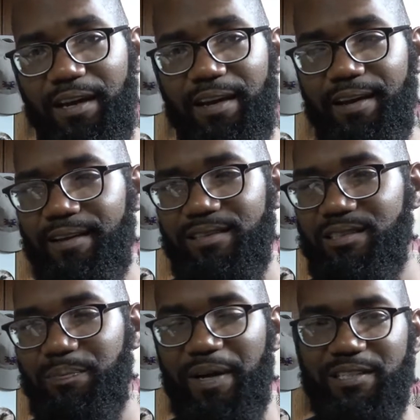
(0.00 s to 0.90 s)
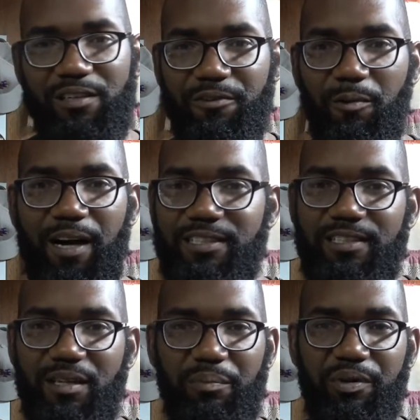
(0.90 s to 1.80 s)
And especially if you're watching
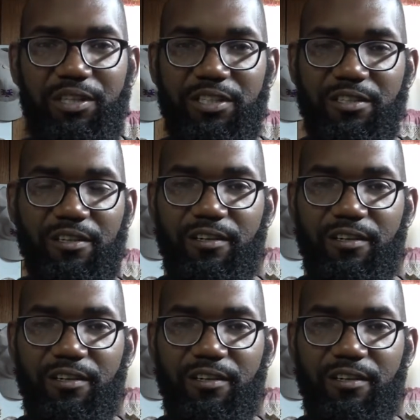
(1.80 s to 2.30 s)
this, I'm pretty sure